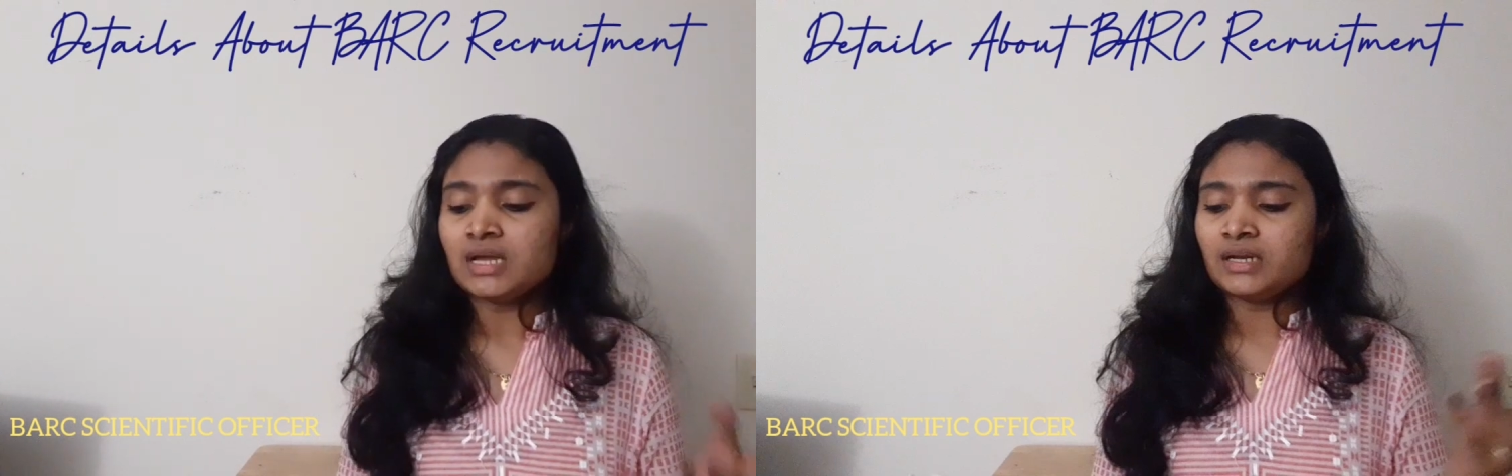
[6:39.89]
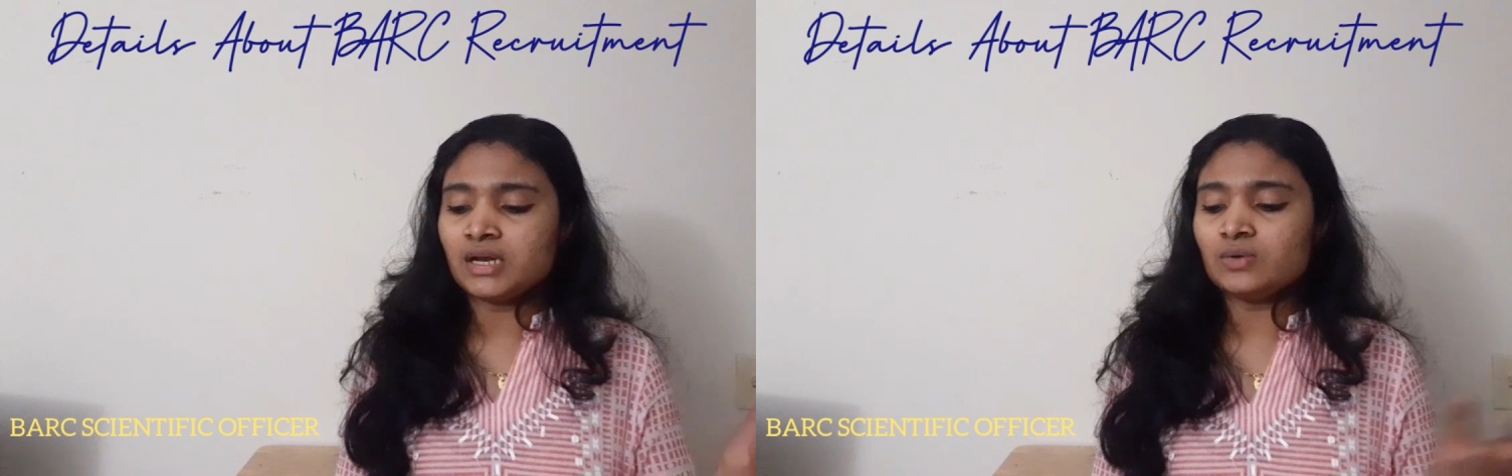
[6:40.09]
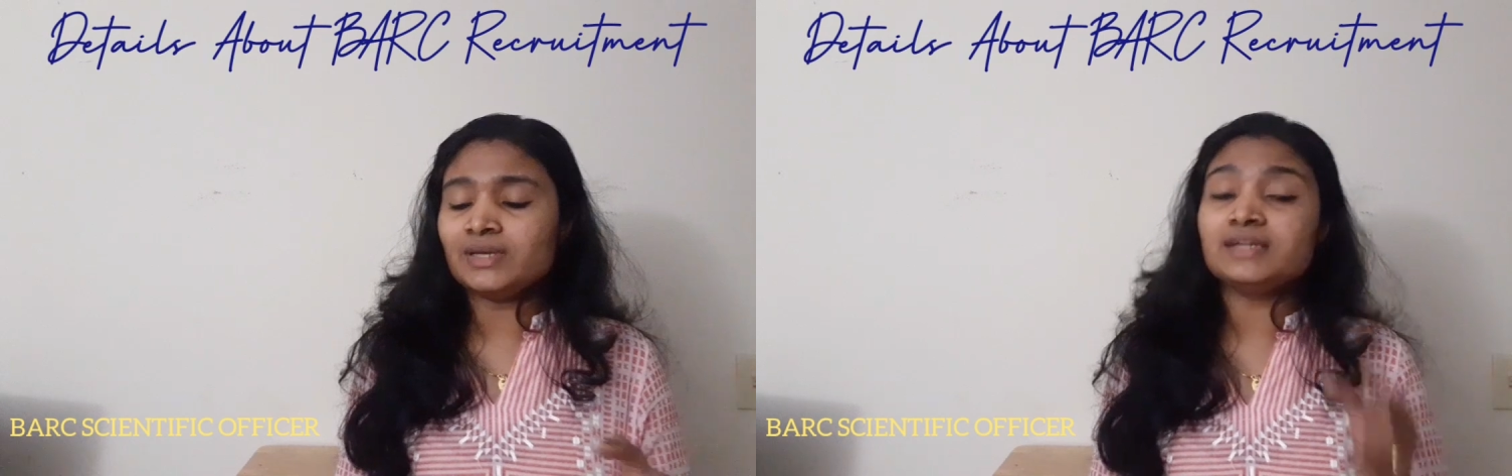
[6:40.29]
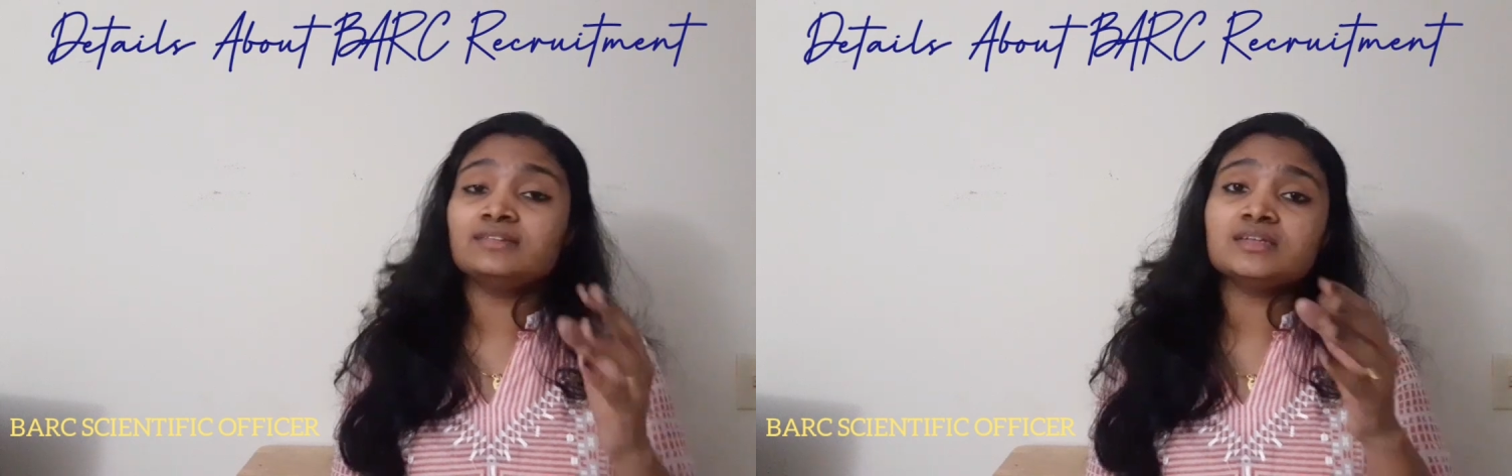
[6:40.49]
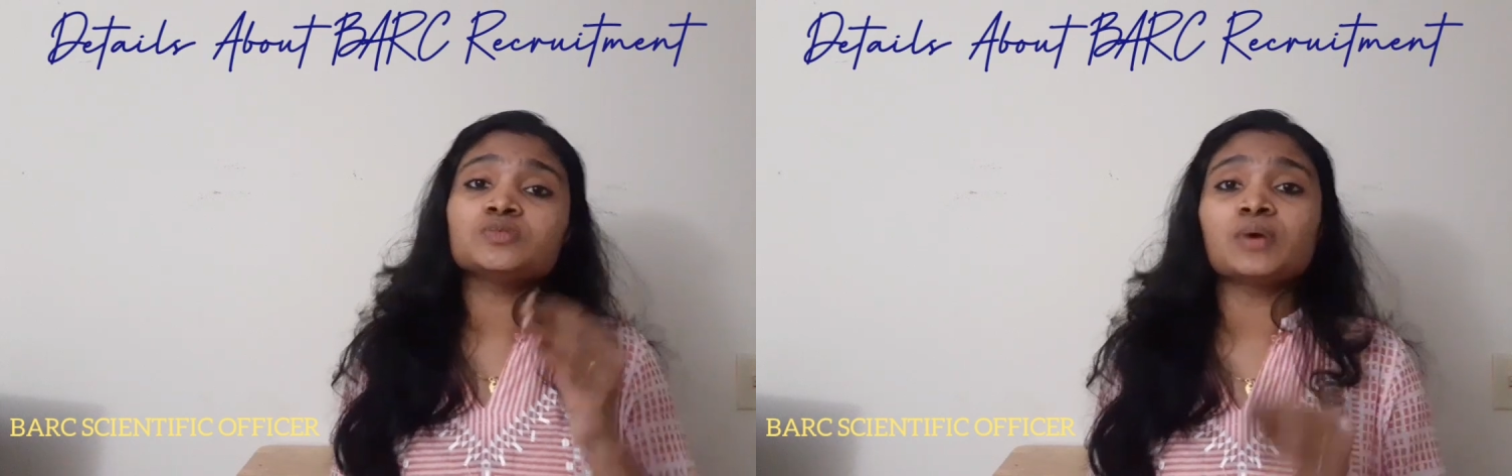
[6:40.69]
Now,
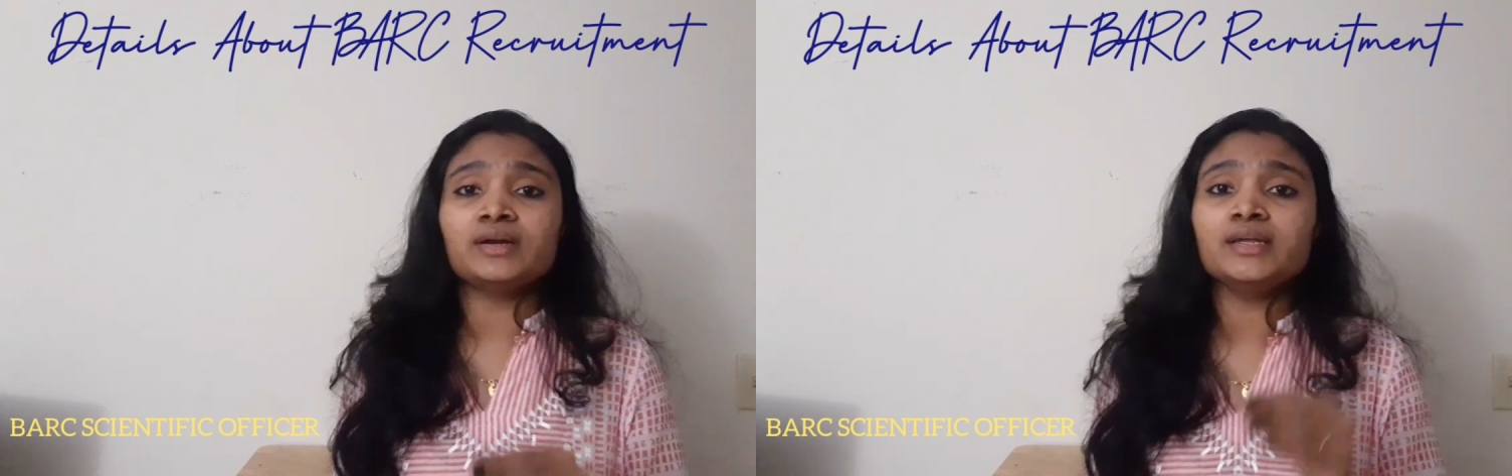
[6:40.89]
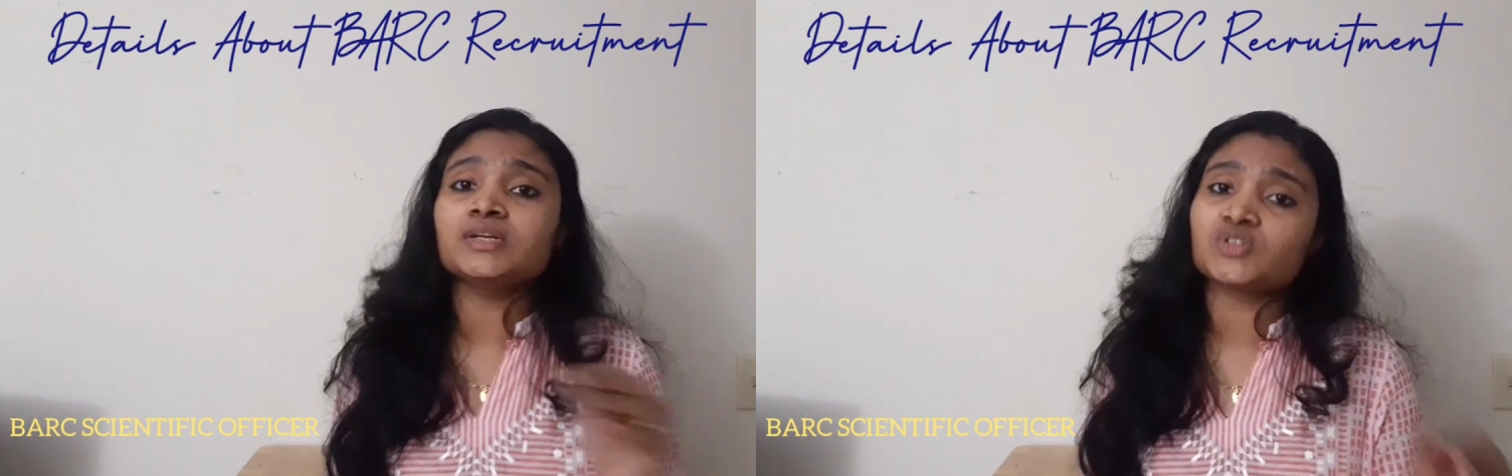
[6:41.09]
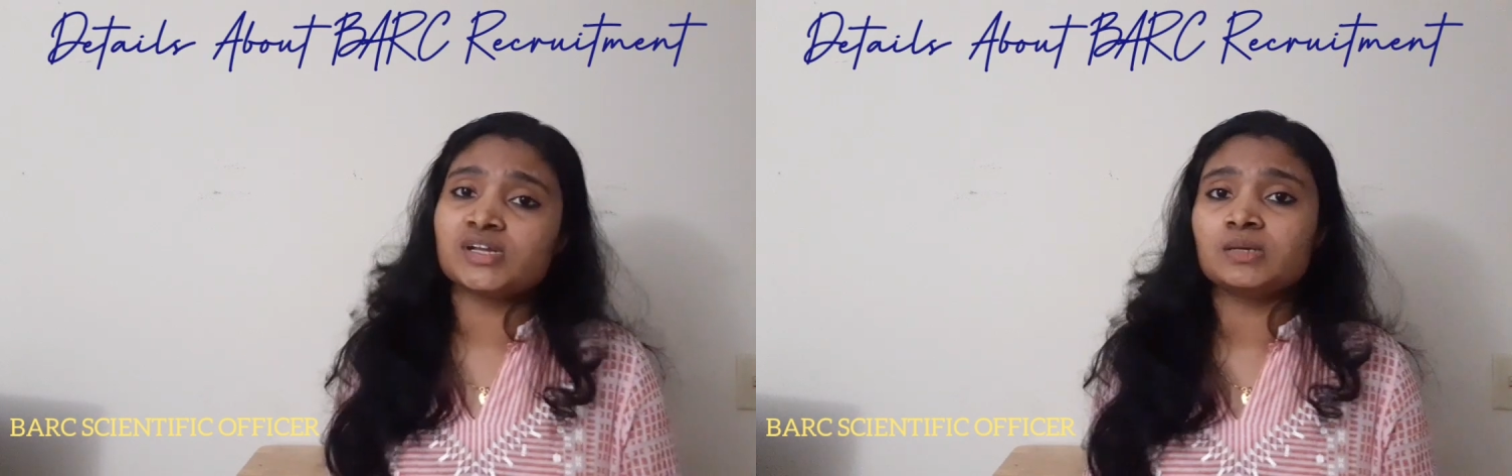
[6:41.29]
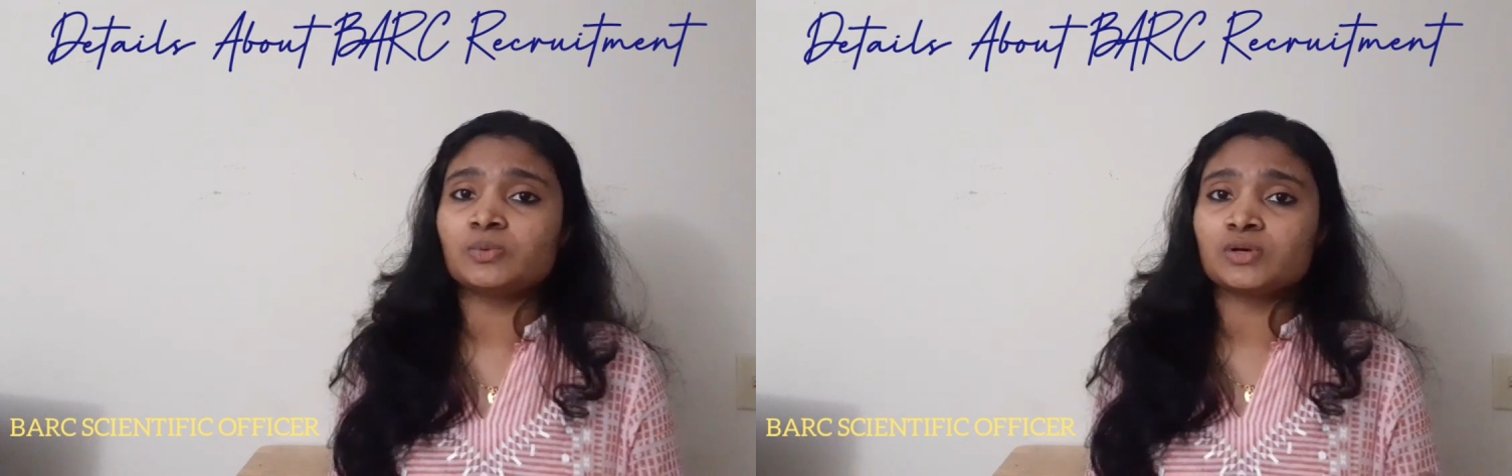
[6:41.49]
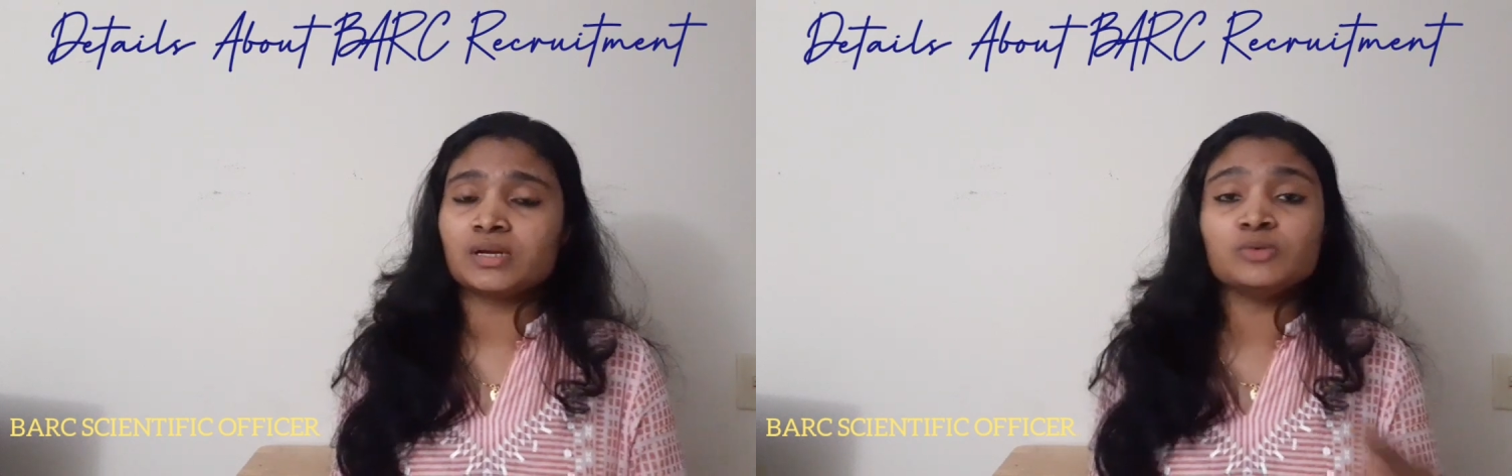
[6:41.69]
in this one year training
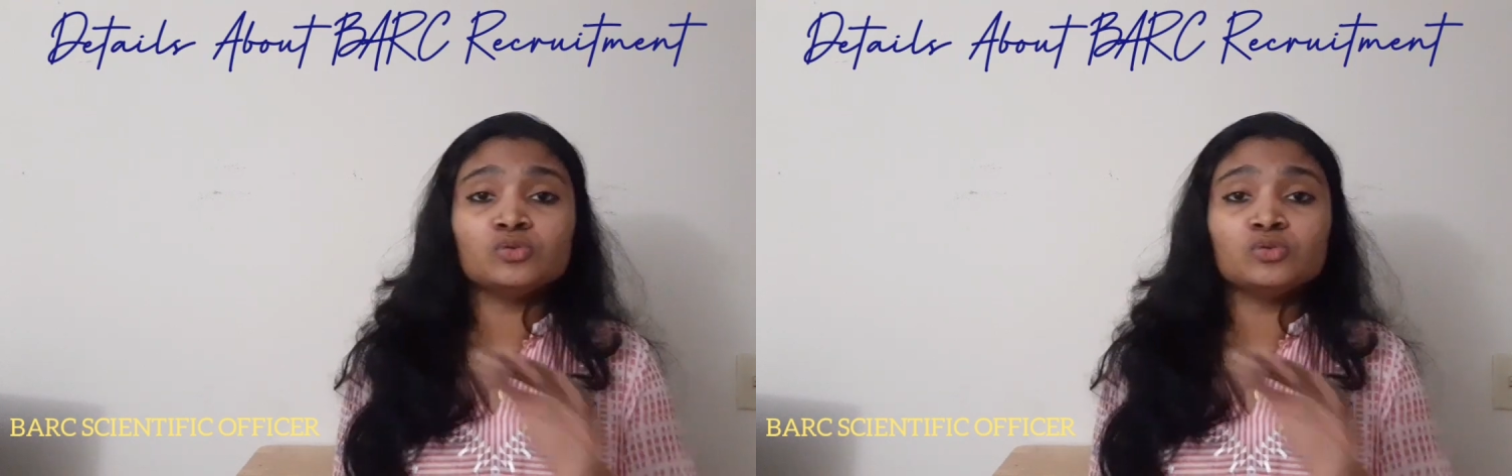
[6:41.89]
program,